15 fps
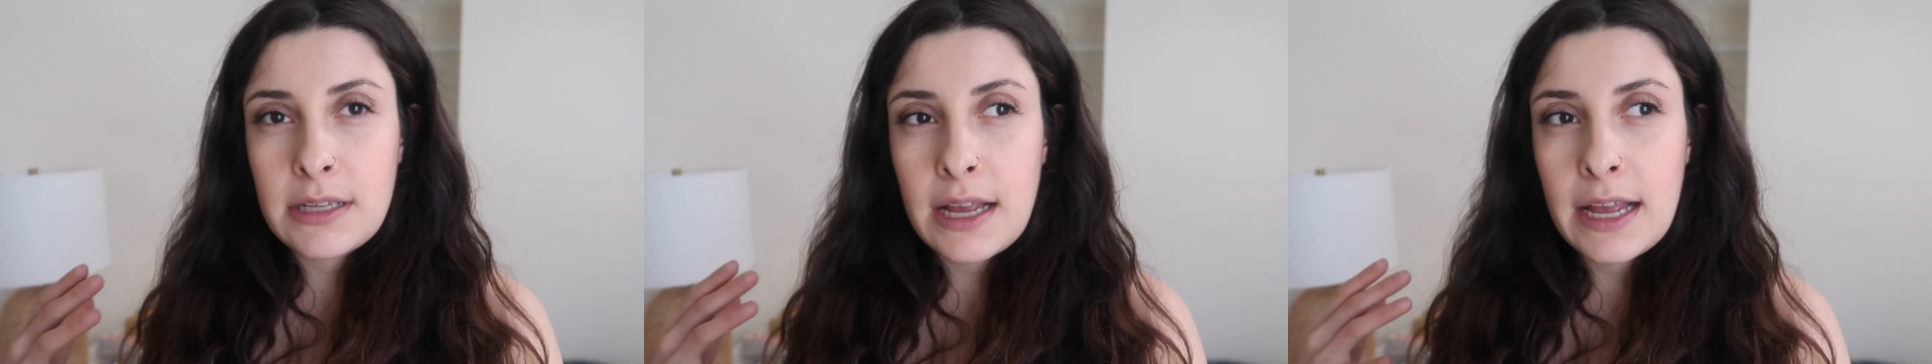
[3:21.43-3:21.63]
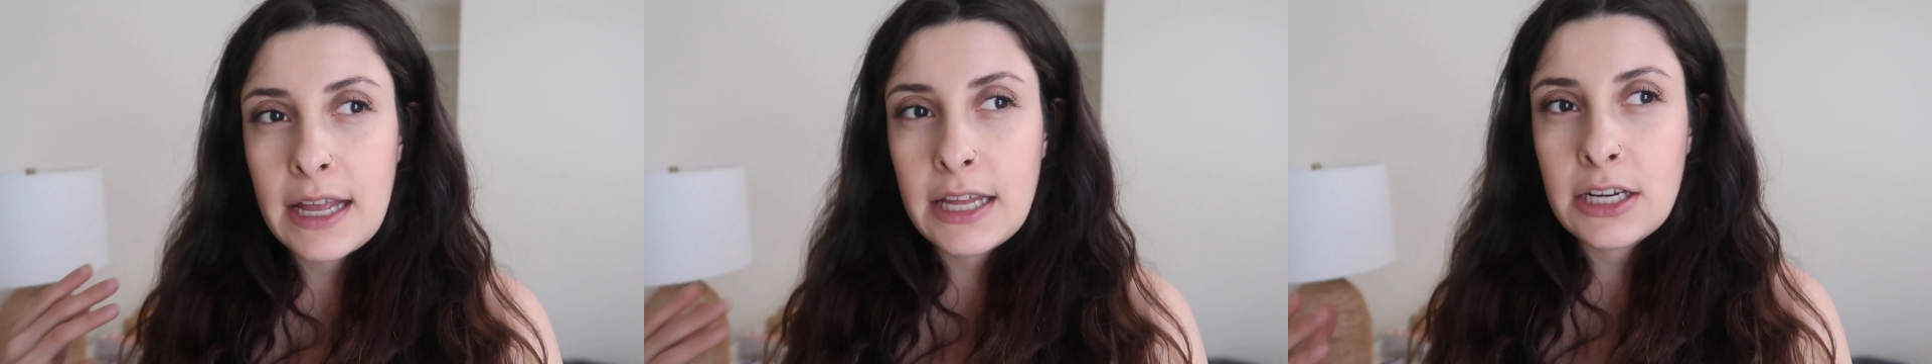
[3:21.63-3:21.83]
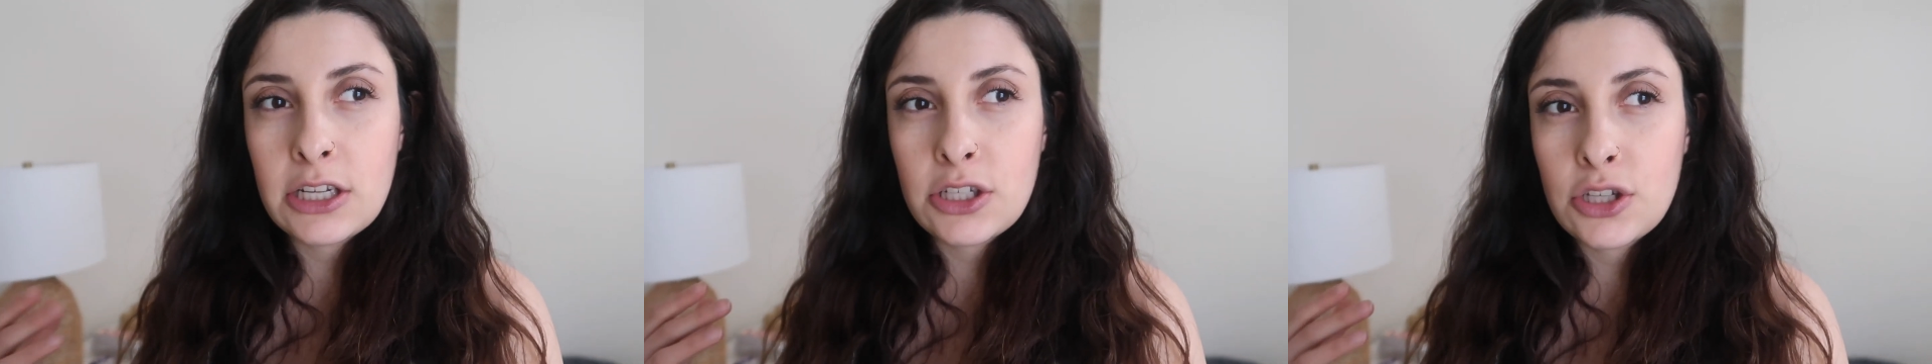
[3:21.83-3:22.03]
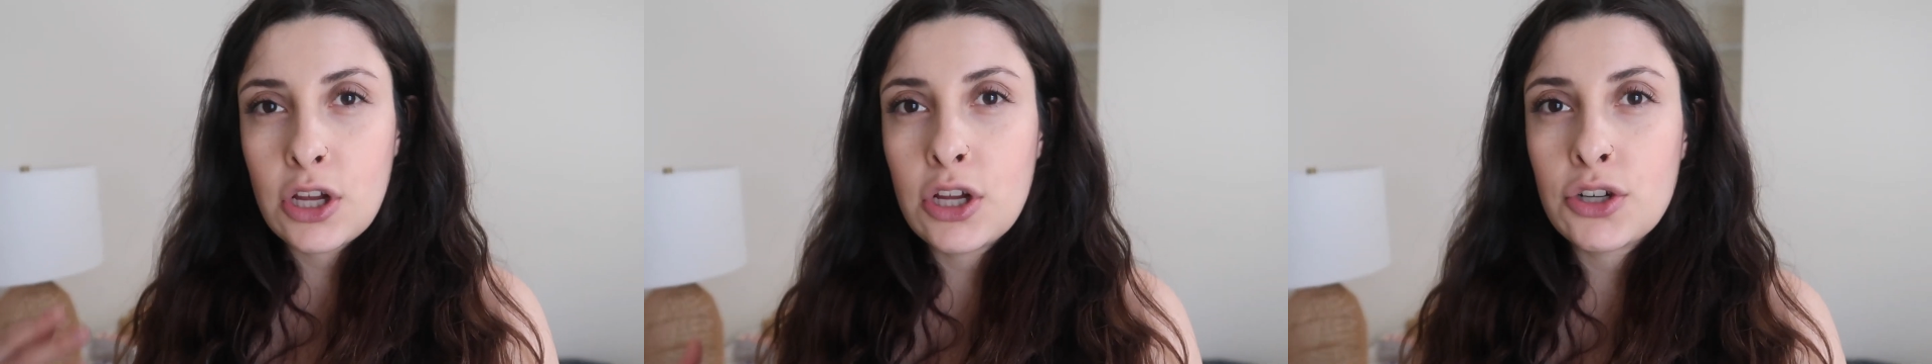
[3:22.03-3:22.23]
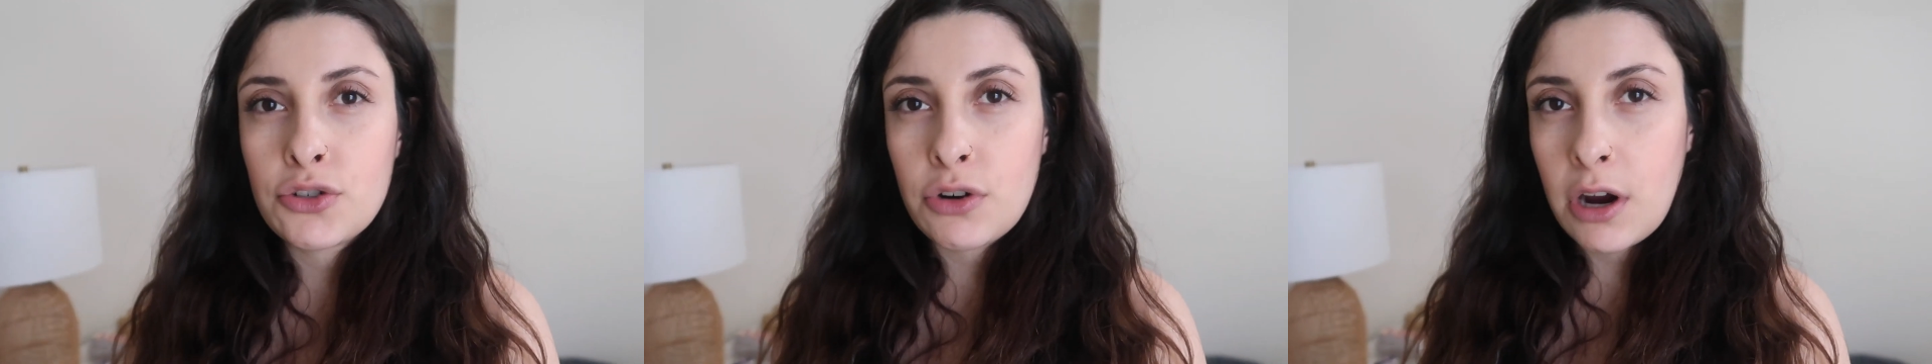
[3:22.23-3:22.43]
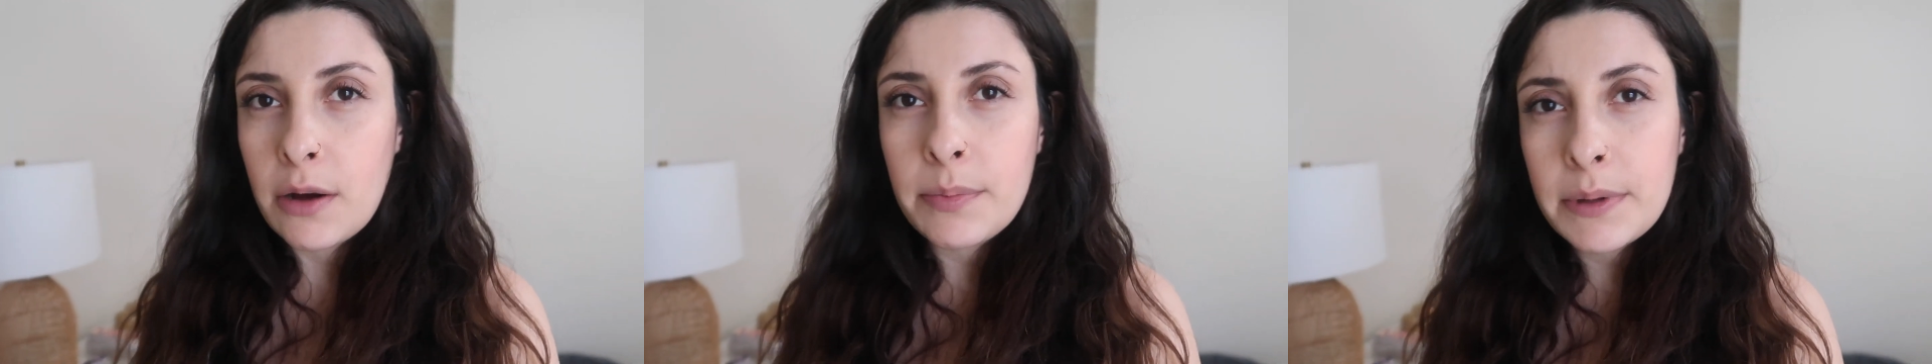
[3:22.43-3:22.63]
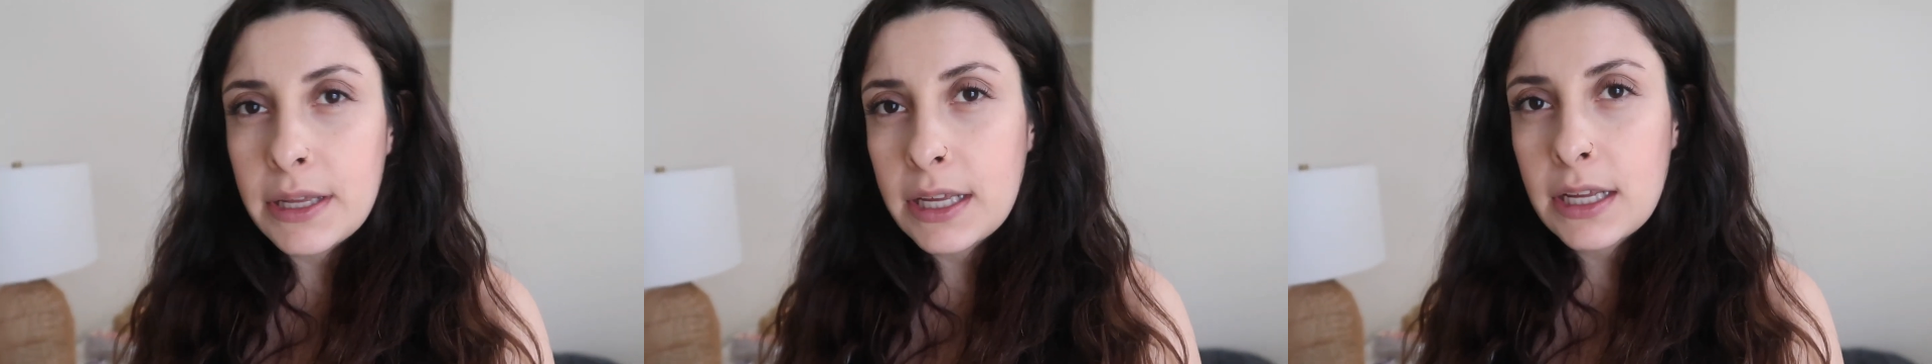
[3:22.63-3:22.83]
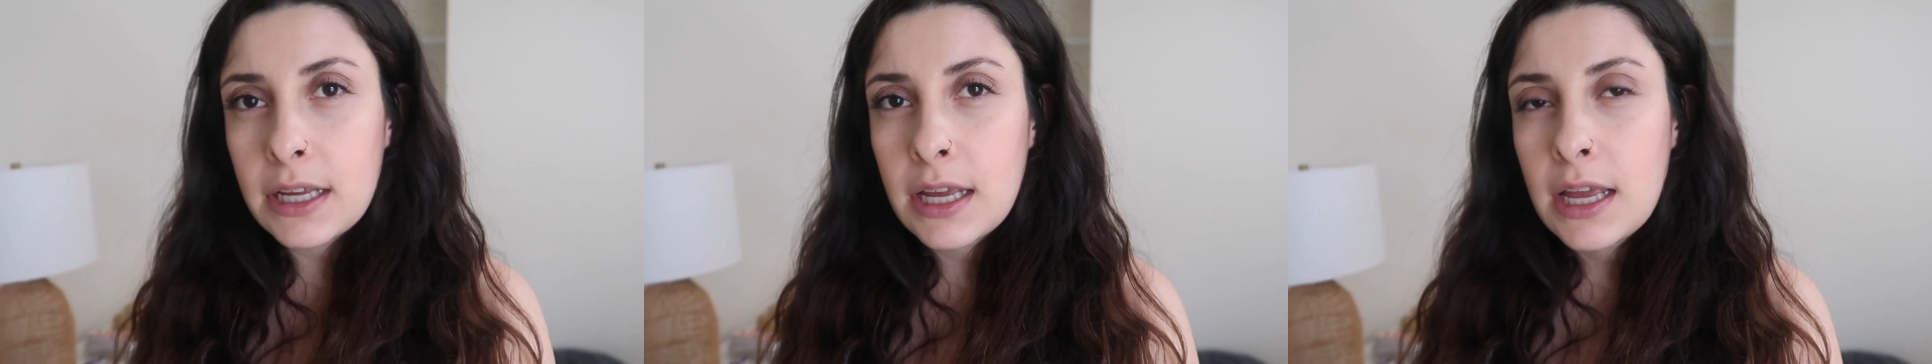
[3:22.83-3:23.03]
head is
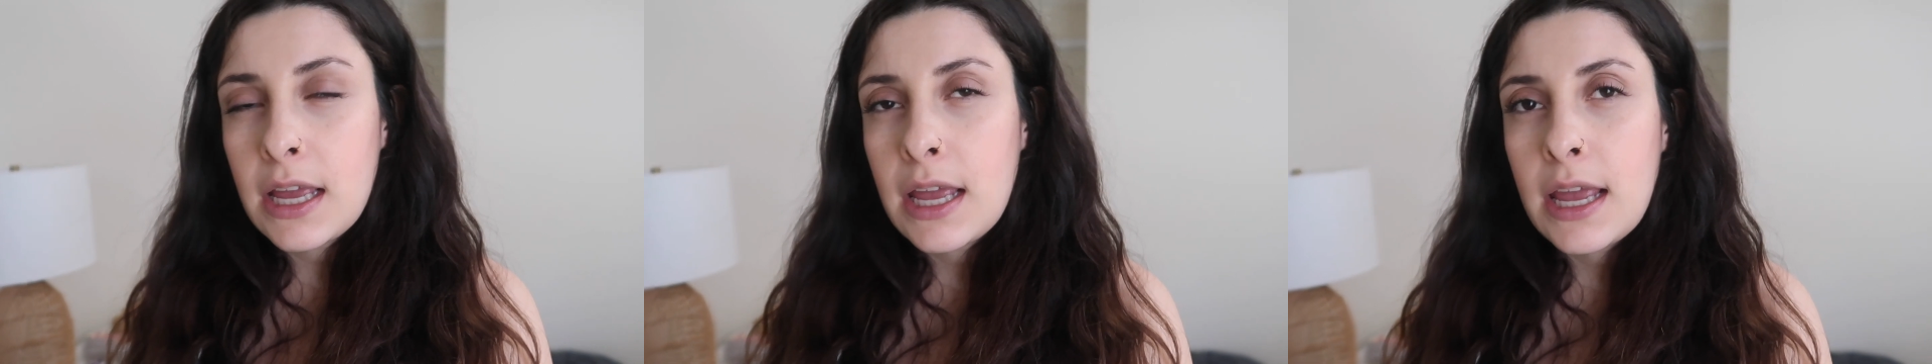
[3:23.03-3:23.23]
dropping